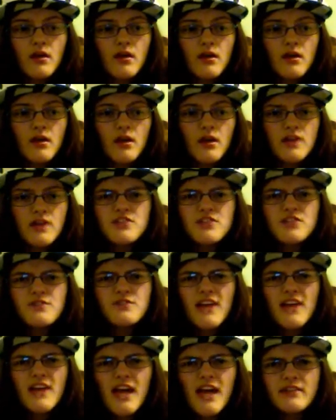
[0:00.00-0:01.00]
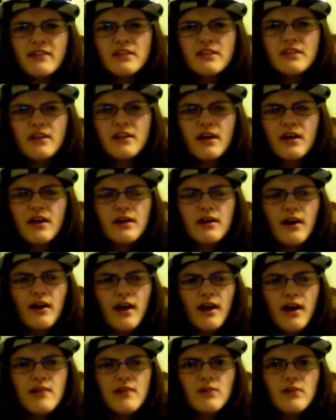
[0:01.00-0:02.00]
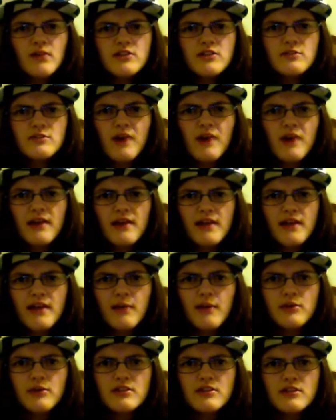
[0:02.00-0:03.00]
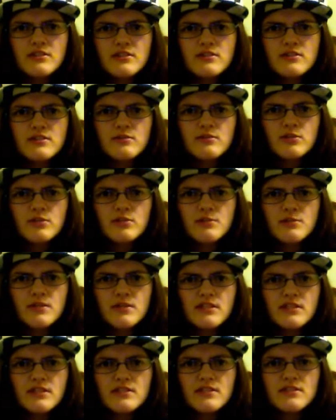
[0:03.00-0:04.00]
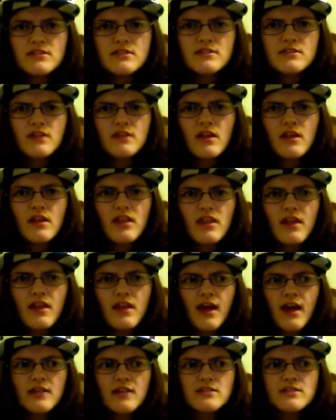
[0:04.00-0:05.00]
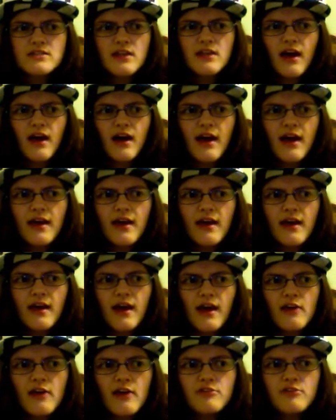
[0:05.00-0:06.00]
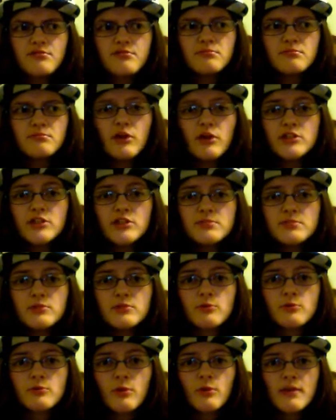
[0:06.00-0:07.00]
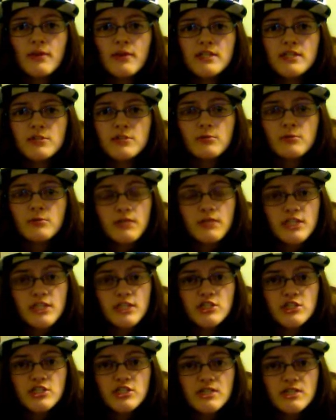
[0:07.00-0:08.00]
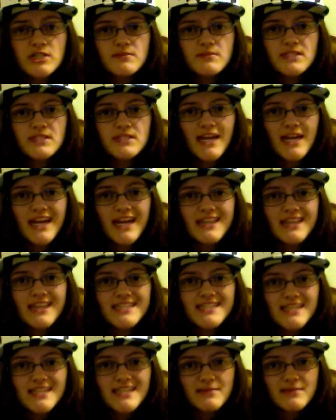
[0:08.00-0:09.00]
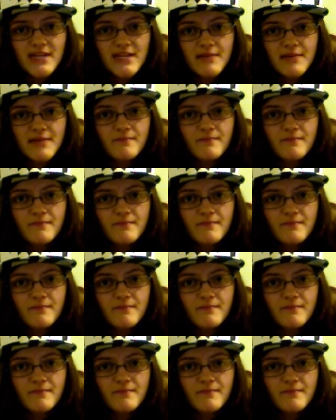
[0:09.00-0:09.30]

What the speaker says: and just for the hell of it, I am also polyamorous, which means that I have multiple romantic relationships at the same time.